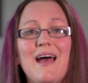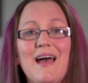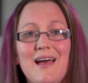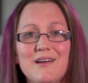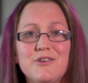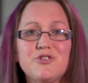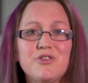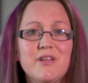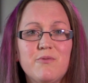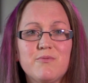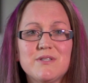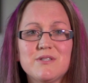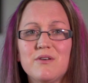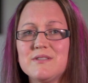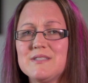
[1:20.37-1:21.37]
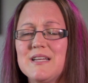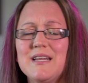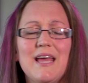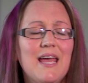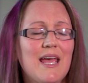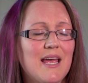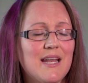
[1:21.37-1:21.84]
actually results in
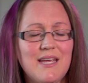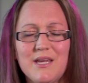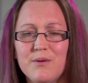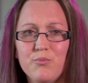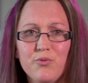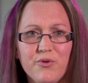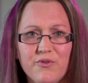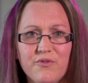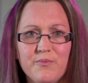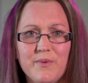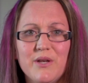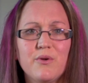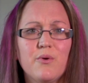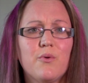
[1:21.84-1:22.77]
any improvement